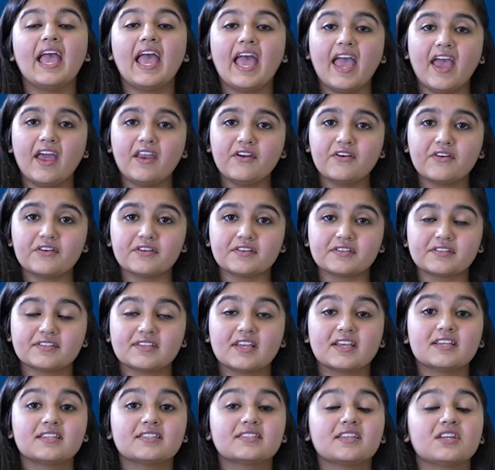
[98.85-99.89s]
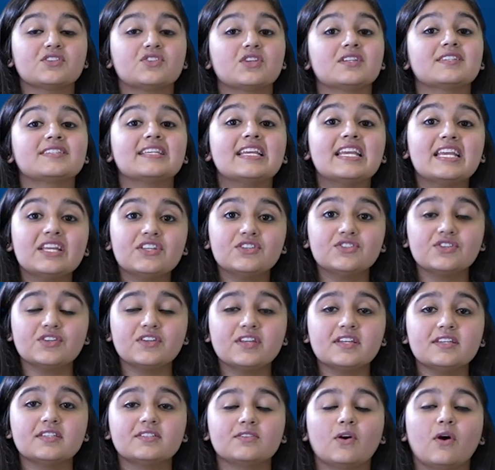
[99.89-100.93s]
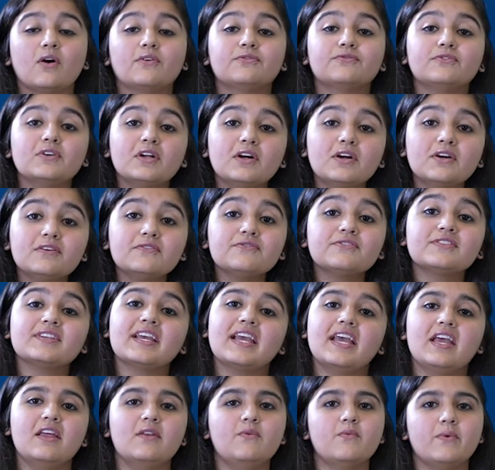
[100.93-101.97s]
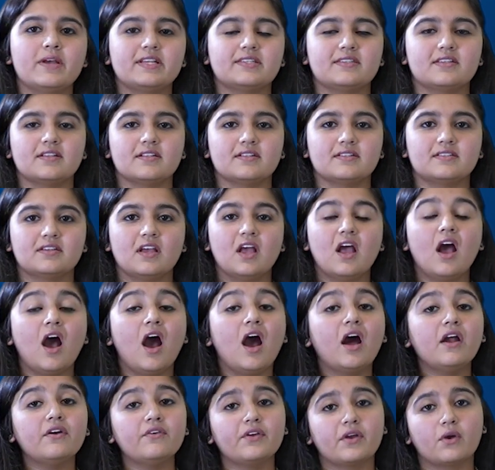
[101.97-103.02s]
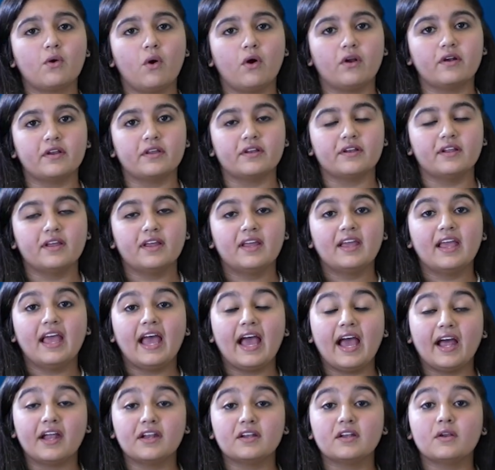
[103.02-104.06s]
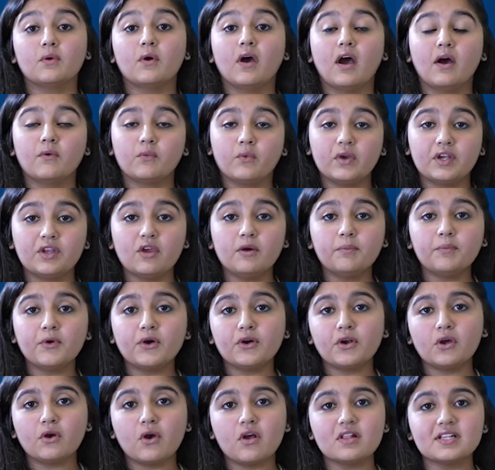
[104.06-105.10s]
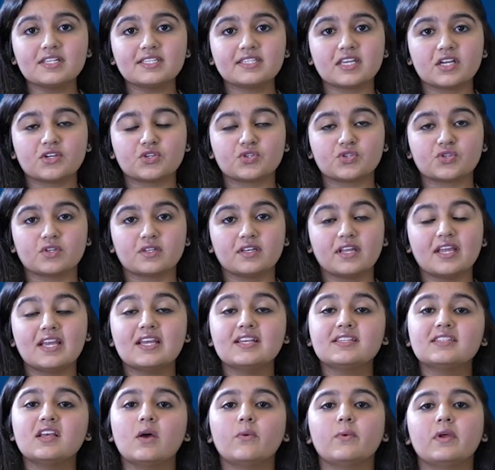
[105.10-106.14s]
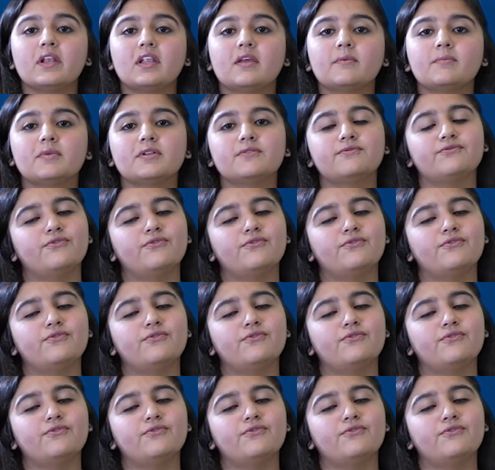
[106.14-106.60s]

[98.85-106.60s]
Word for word: Errors such as injuries of nerves and vessels are recorded, and a video protocol session is available